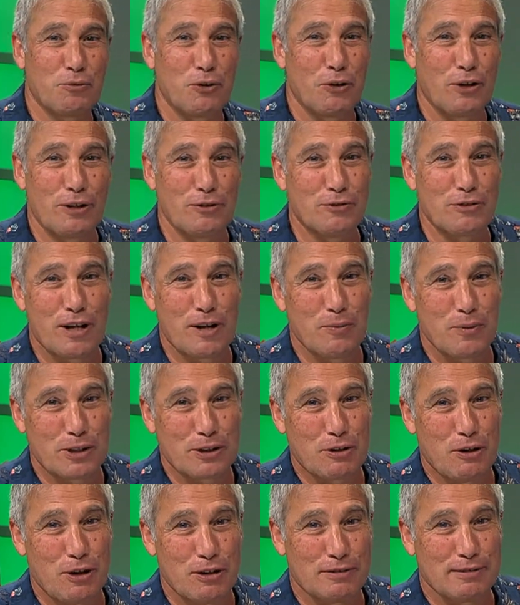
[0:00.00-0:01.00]
don't understand
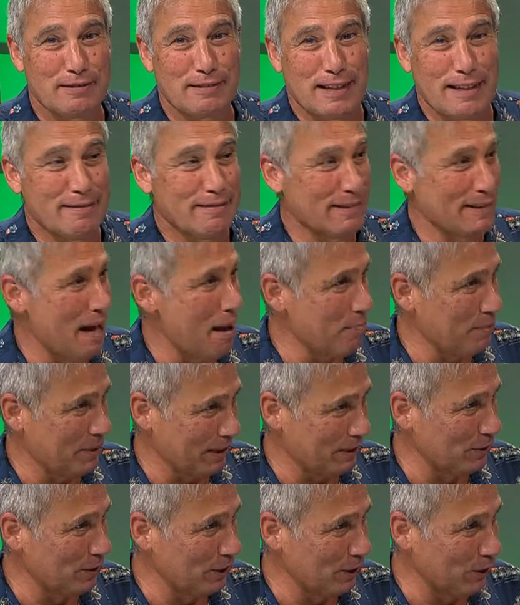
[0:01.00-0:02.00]
what causes it's an
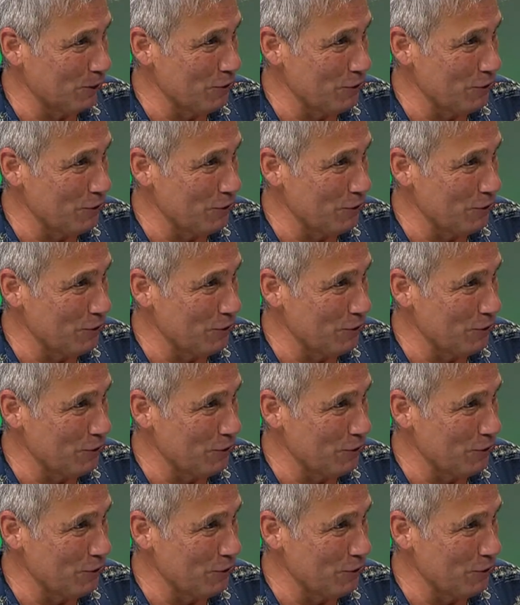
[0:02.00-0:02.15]
optical